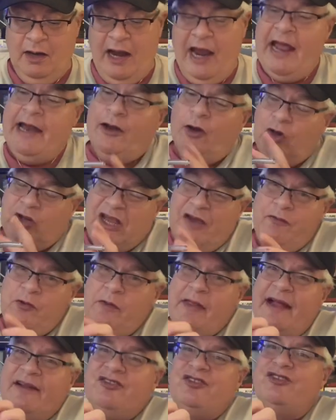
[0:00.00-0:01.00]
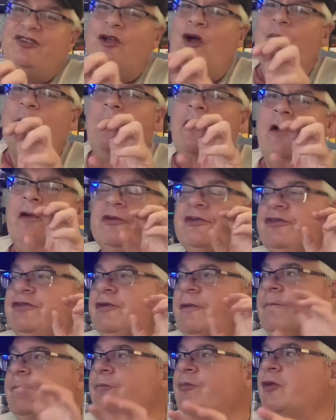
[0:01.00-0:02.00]
And it will give you that slow
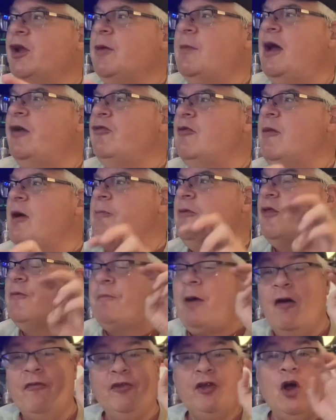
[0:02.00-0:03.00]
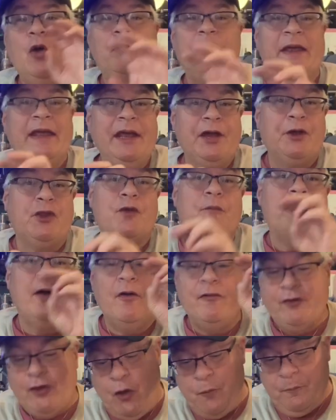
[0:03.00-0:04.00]
pulse. Come on, remember the Puffco Peak or the
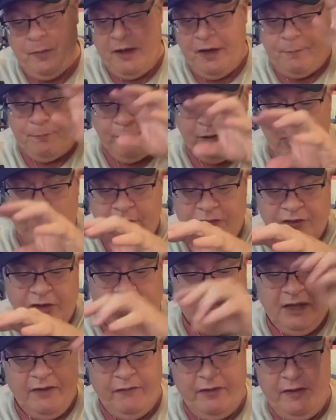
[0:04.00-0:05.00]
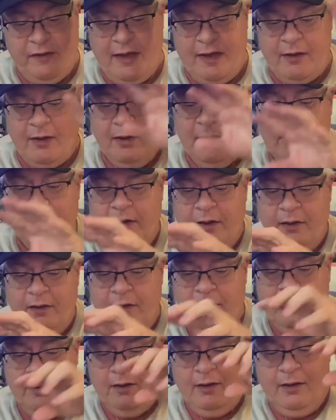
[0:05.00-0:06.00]
Puffco Peak Pro. It's going to give you that
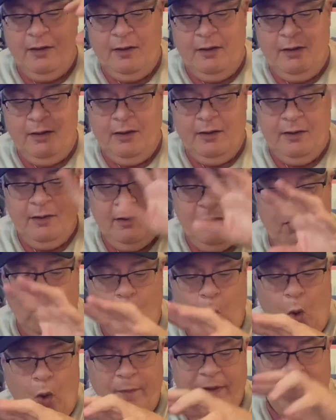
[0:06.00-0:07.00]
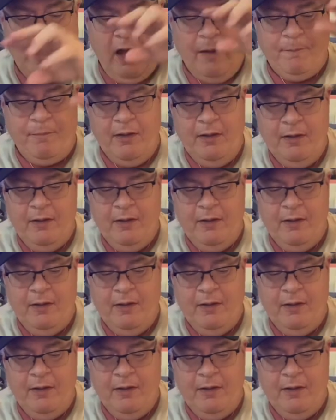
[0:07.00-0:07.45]
warming up.